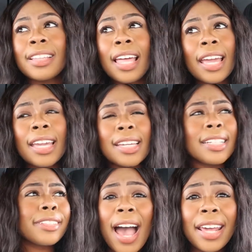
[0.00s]

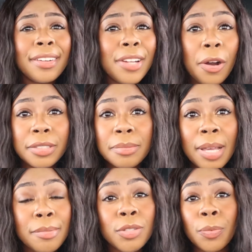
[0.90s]
Like, I don't know.
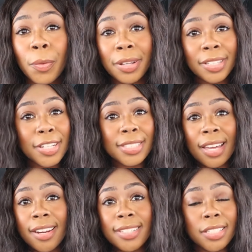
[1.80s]
Sometimes you really just
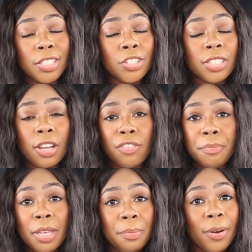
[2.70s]
gotta distance yourself
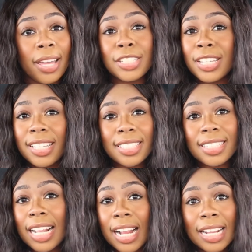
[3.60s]
from people and just